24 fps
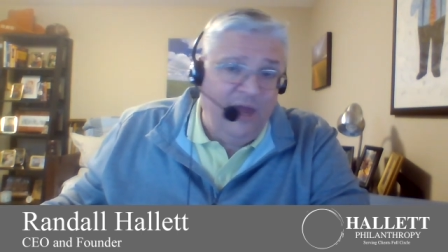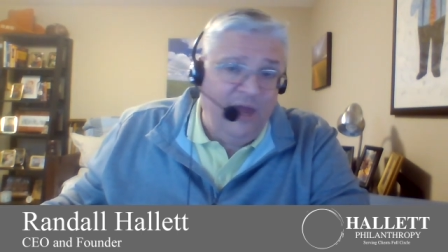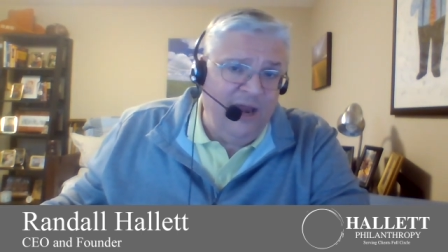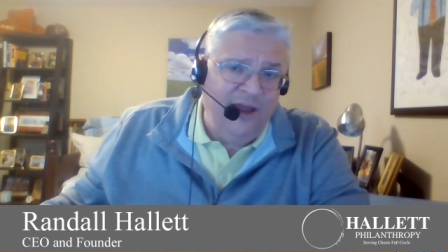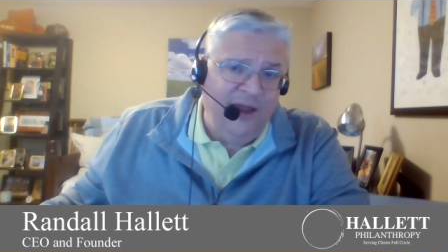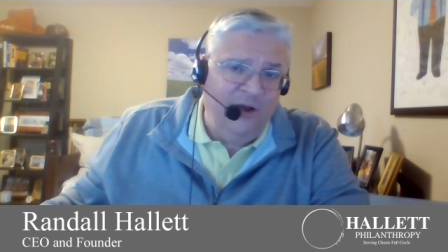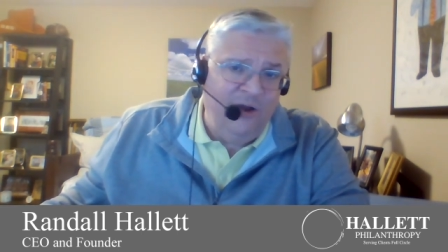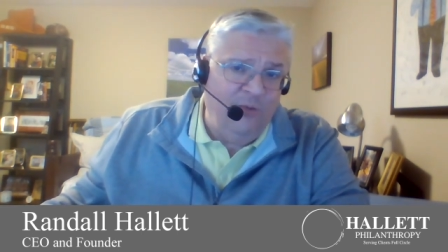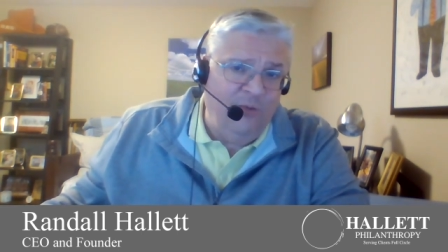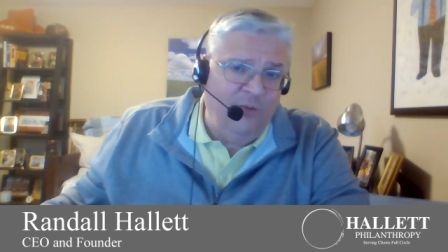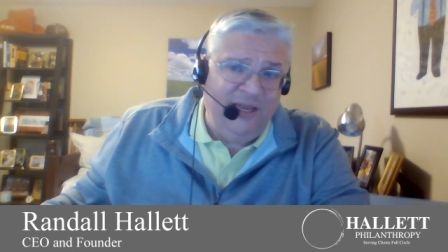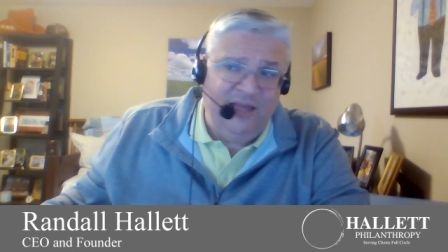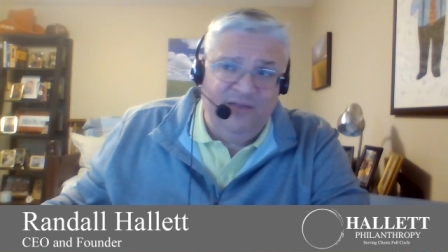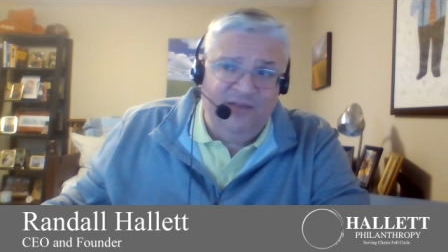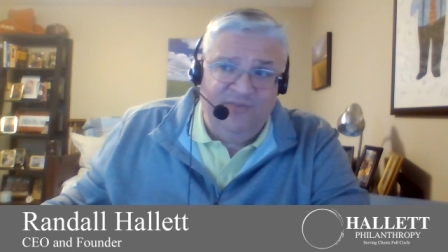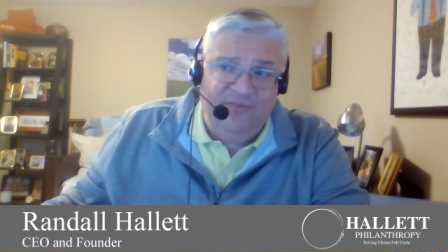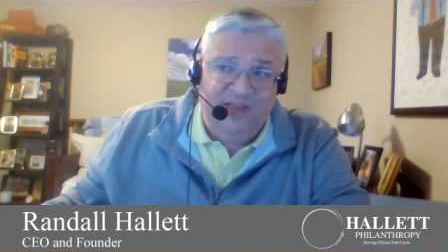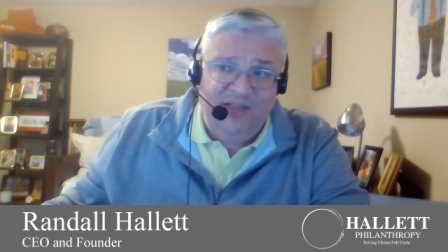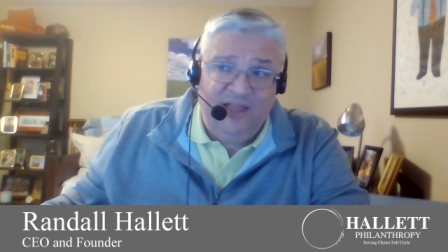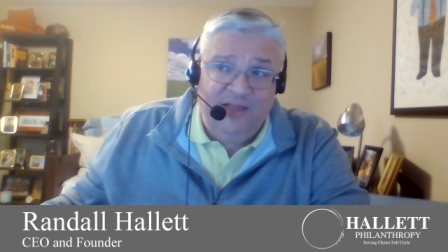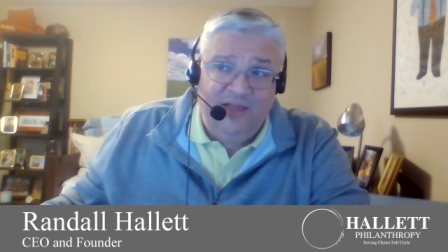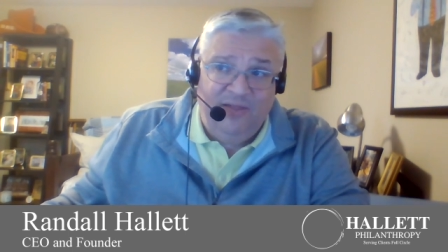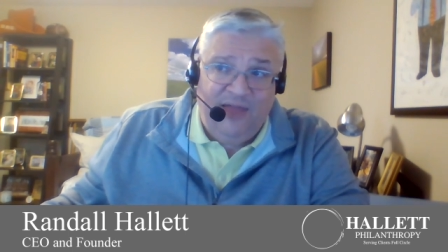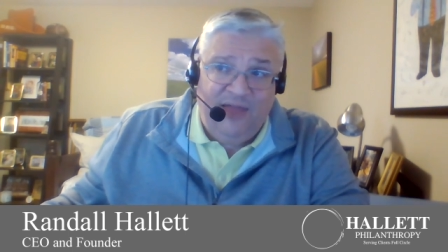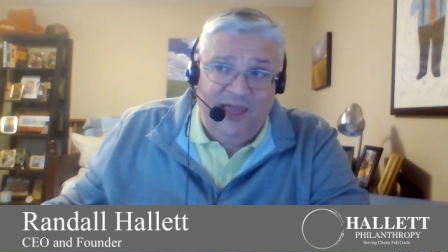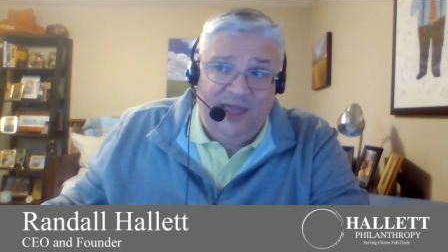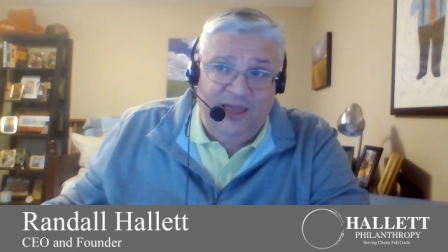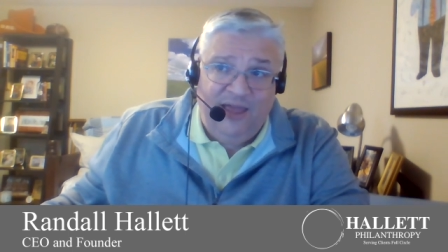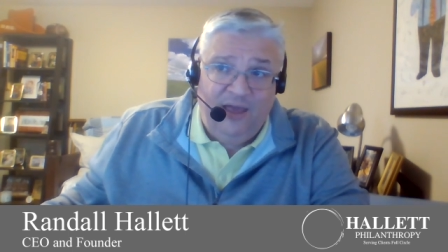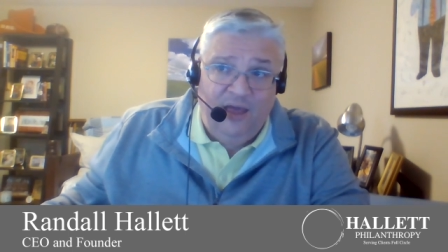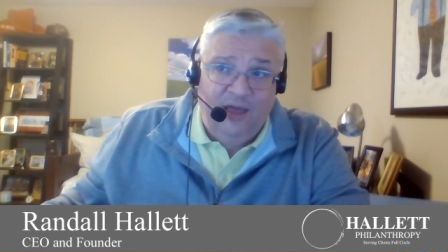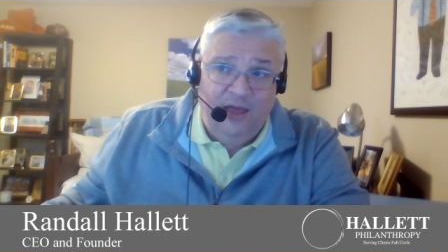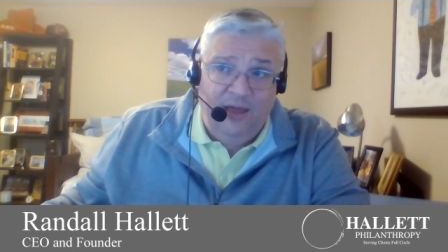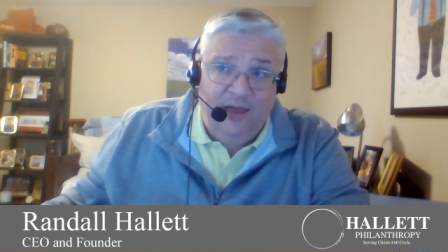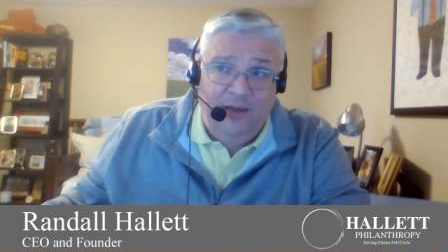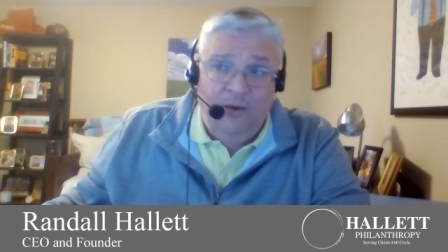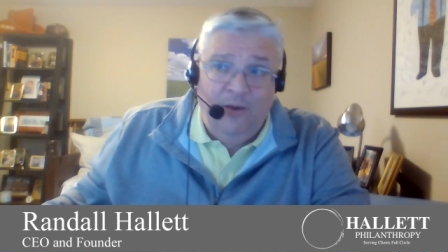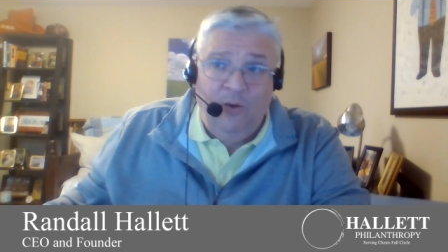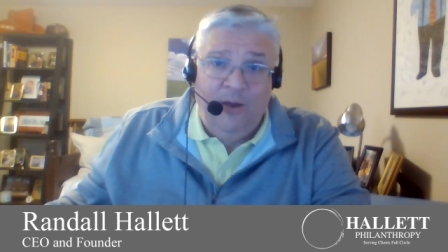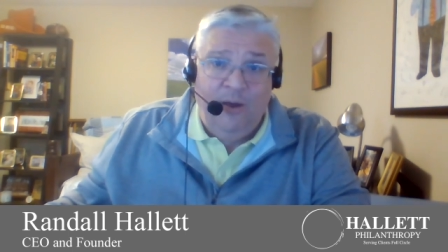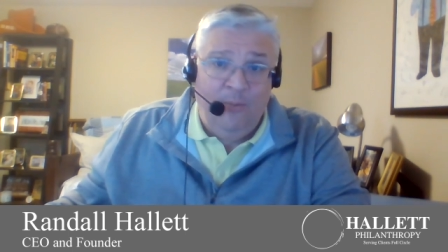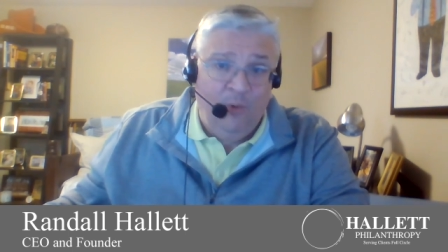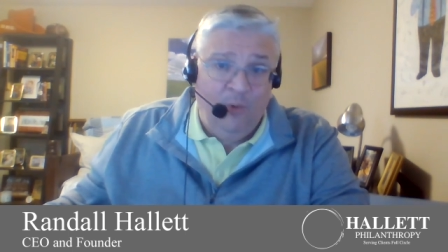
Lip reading: And I don't mean convenient like, oh,